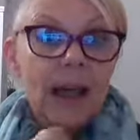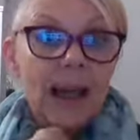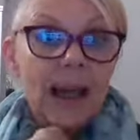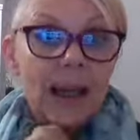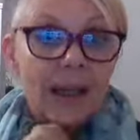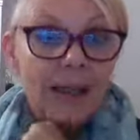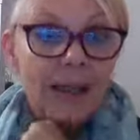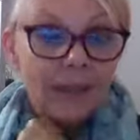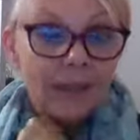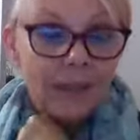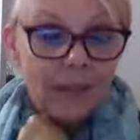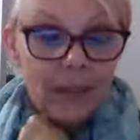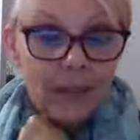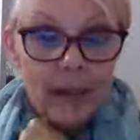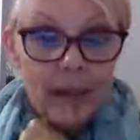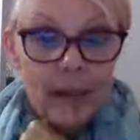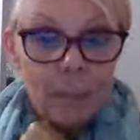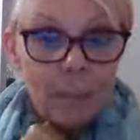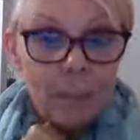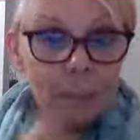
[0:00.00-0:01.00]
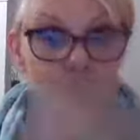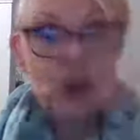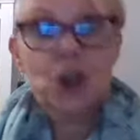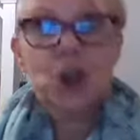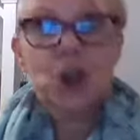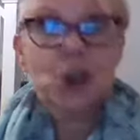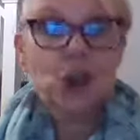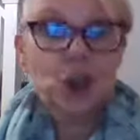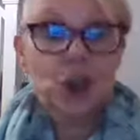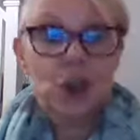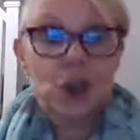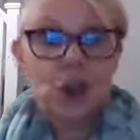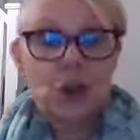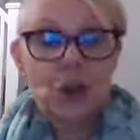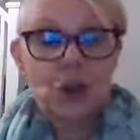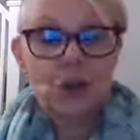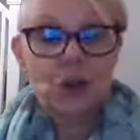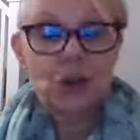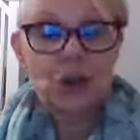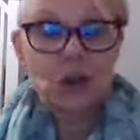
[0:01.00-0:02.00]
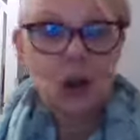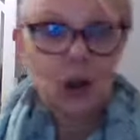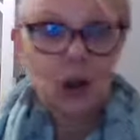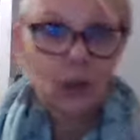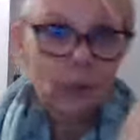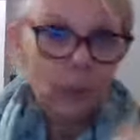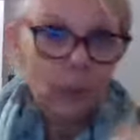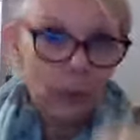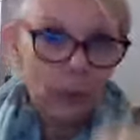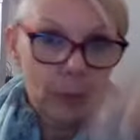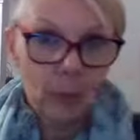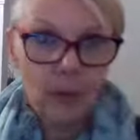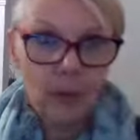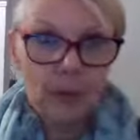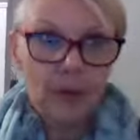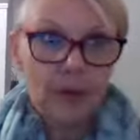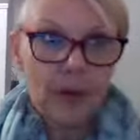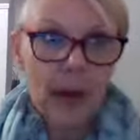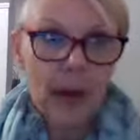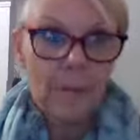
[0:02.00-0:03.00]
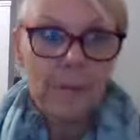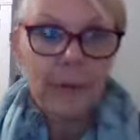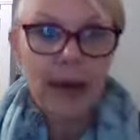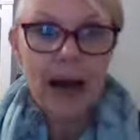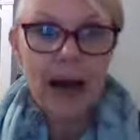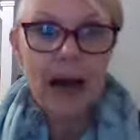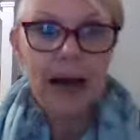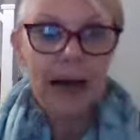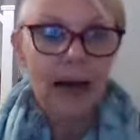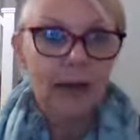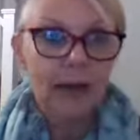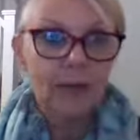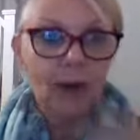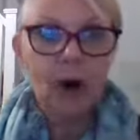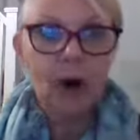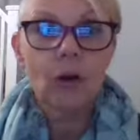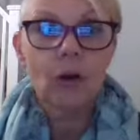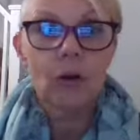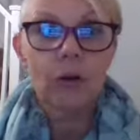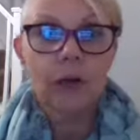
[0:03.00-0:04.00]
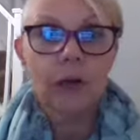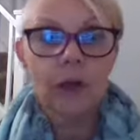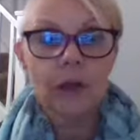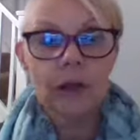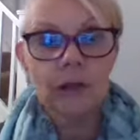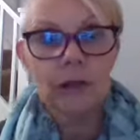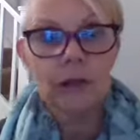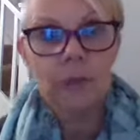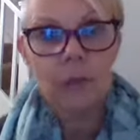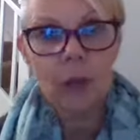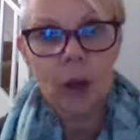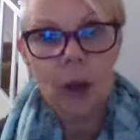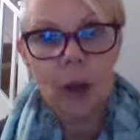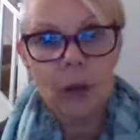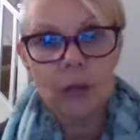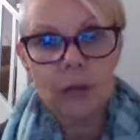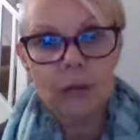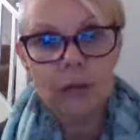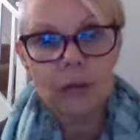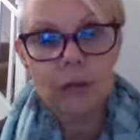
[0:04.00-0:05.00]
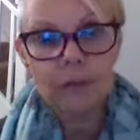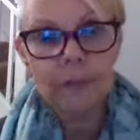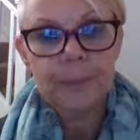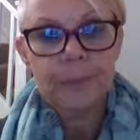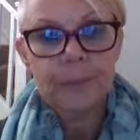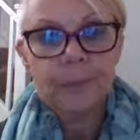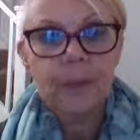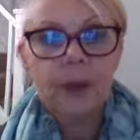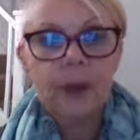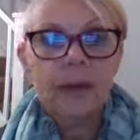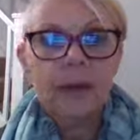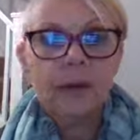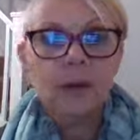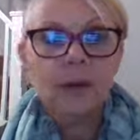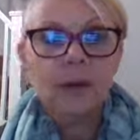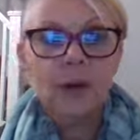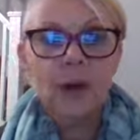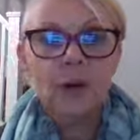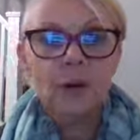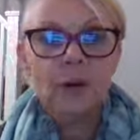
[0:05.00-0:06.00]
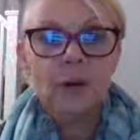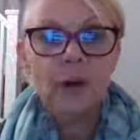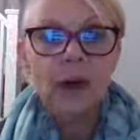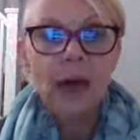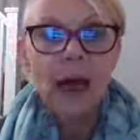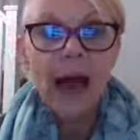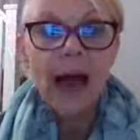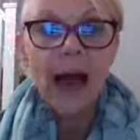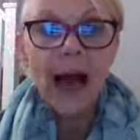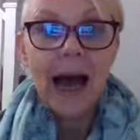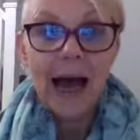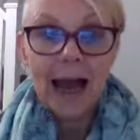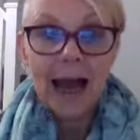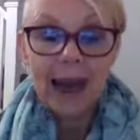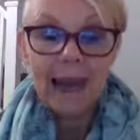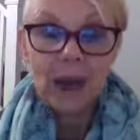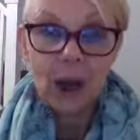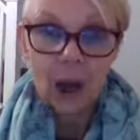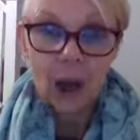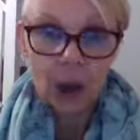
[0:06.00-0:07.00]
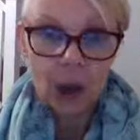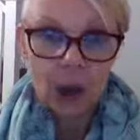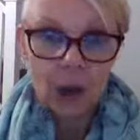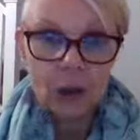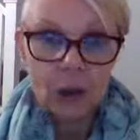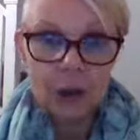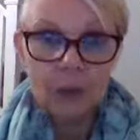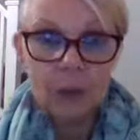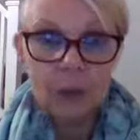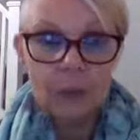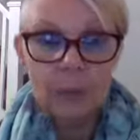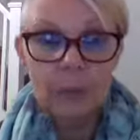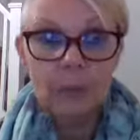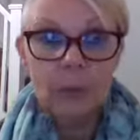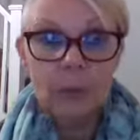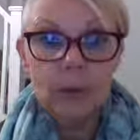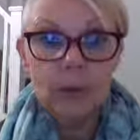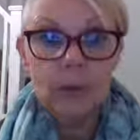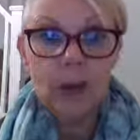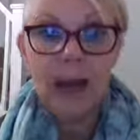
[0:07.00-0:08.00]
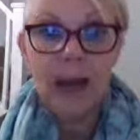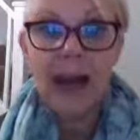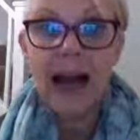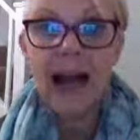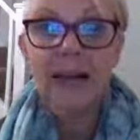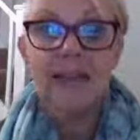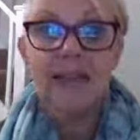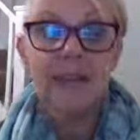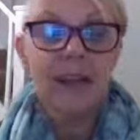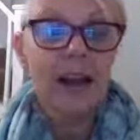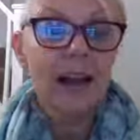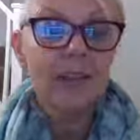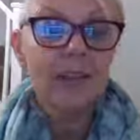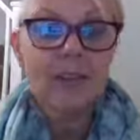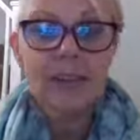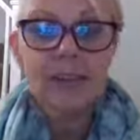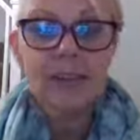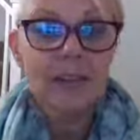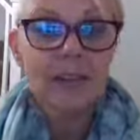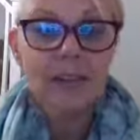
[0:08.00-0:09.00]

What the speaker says: it's like, psh, you know, we pulled the tab back and the whole thing explodes. So at home, as is the